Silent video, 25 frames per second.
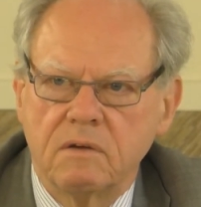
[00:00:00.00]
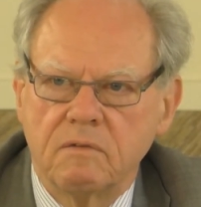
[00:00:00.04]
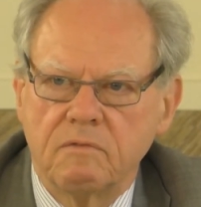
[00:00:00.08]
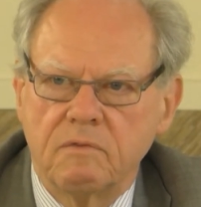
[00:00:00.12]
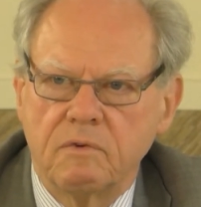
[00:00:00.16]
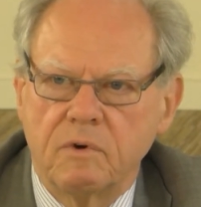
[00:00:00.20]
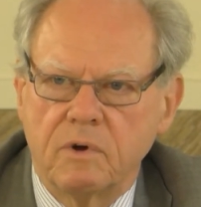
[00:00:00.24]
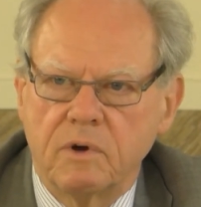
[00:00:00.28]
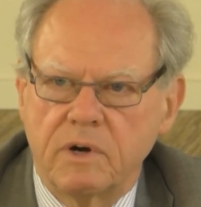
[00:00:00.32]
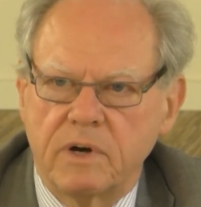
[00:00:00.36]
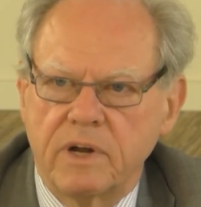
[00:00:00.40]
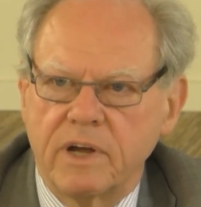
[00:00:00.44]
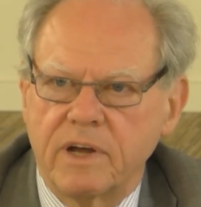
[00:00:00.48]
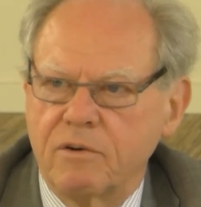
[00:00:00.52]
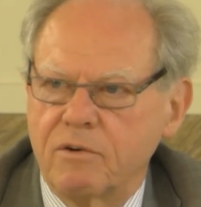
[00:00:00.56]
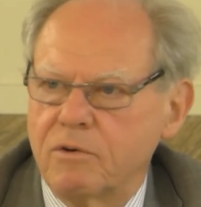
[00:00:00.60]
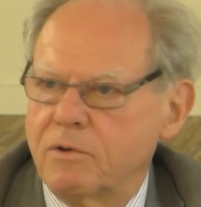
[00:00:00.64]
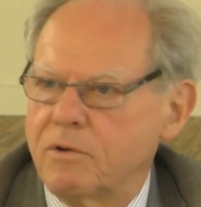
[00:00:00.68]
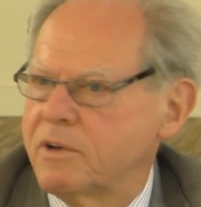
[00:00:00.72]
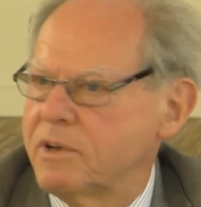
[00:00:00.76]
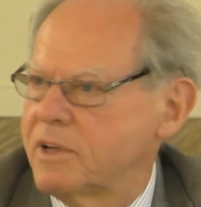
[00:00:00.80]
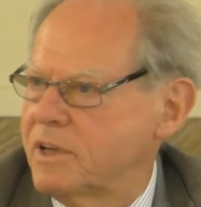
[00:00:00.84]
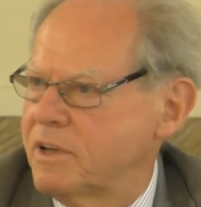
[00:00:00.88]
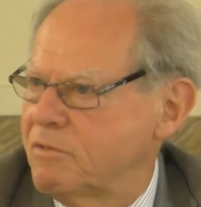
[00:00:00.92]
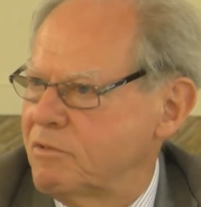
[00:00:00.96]
for their
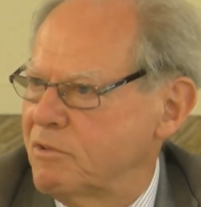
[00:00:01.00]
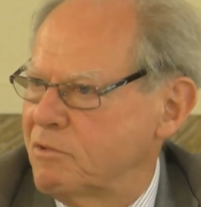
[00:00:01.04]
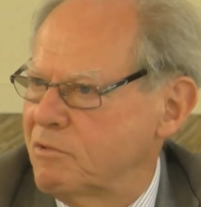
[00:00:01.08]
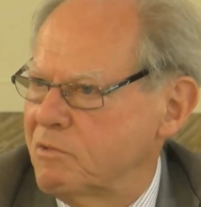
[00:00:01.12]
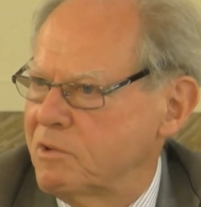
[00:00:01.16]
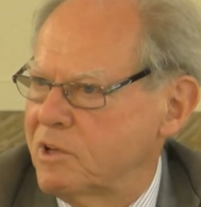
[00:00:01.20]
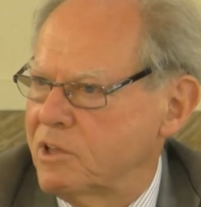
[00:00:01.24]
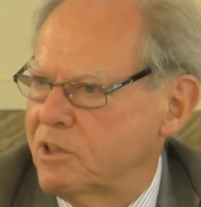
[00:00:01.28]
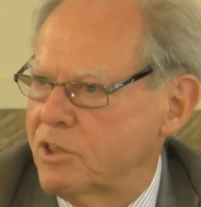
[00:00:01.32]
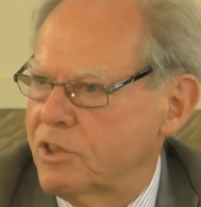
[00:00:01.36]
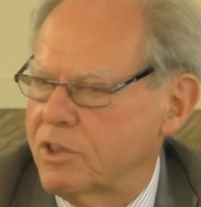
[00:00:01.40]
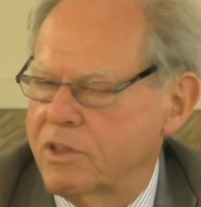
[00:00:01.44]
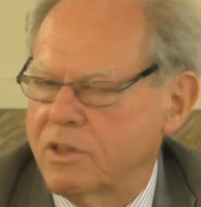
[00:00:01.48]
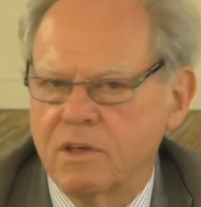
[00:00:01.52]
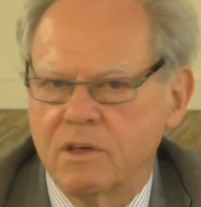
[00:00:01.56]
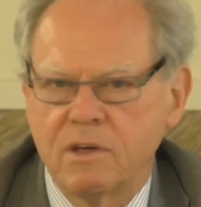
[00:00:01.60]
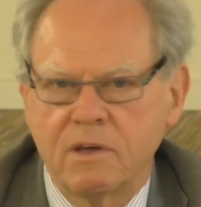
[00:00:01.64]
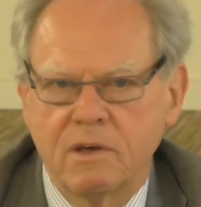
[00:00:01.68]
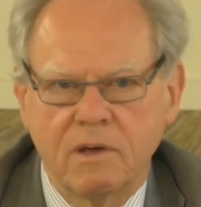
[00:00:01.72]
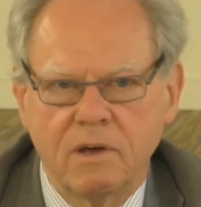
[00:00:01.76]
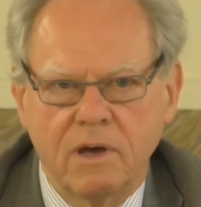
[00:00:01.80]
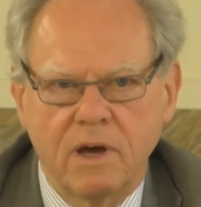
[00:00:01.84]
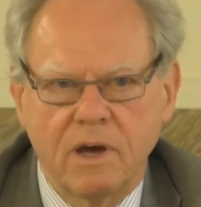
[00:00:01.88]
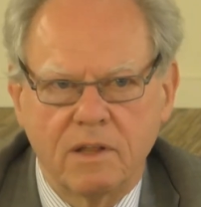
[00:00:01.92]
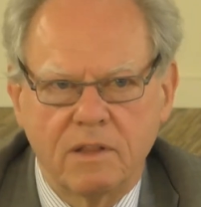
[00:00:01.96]
own, if you wish,
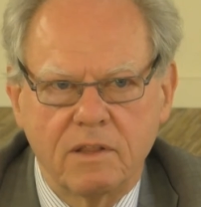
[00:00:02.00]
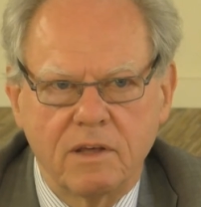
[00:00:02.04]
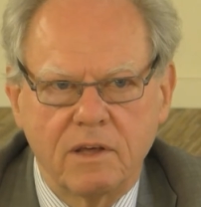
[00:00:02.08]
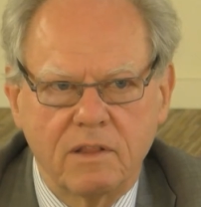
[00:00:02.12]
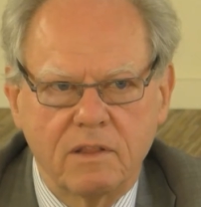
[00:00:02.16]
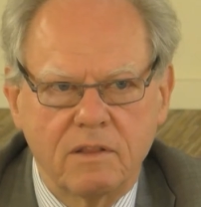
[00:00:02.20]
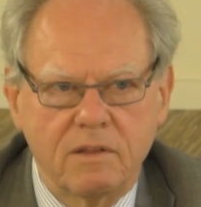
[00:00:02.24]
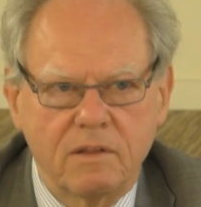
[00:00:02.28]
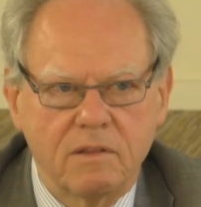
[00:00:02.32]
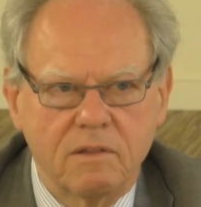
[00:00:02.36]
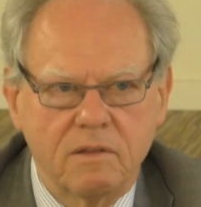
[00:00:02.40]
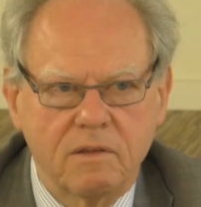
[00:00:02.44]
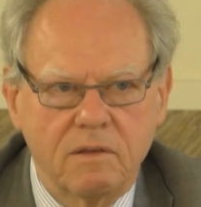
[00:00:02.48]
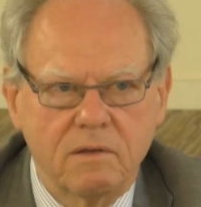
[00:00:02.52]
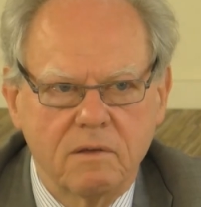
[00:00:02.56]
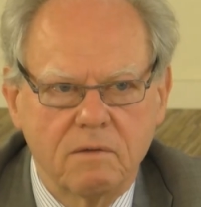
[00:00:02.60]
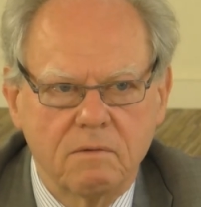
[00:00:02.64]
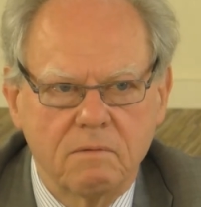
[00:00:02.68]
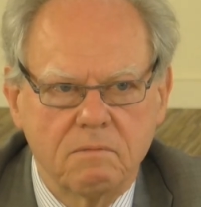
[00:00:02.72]
identity.